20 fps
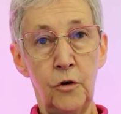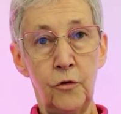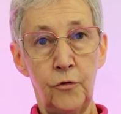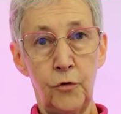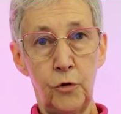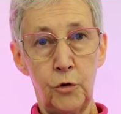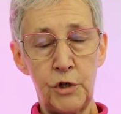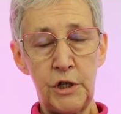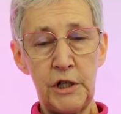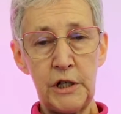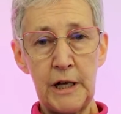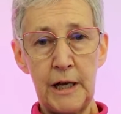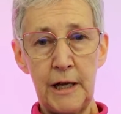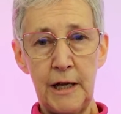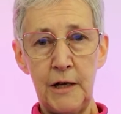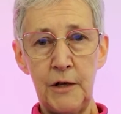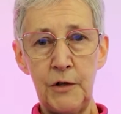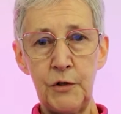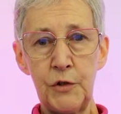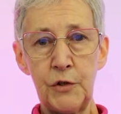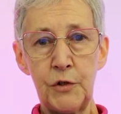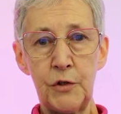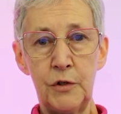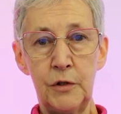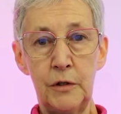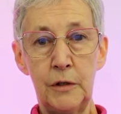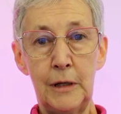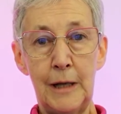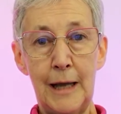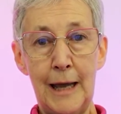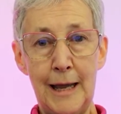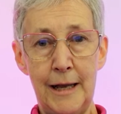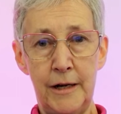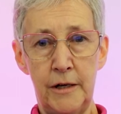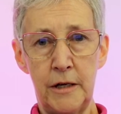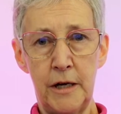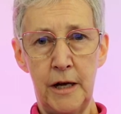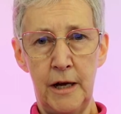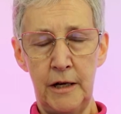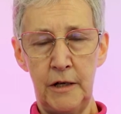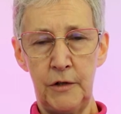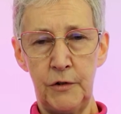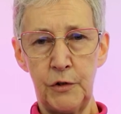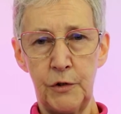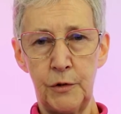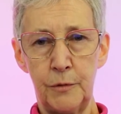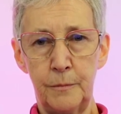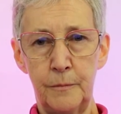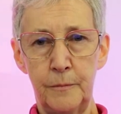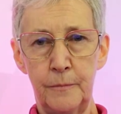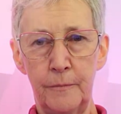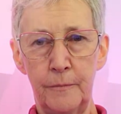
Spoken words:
40 days and nights.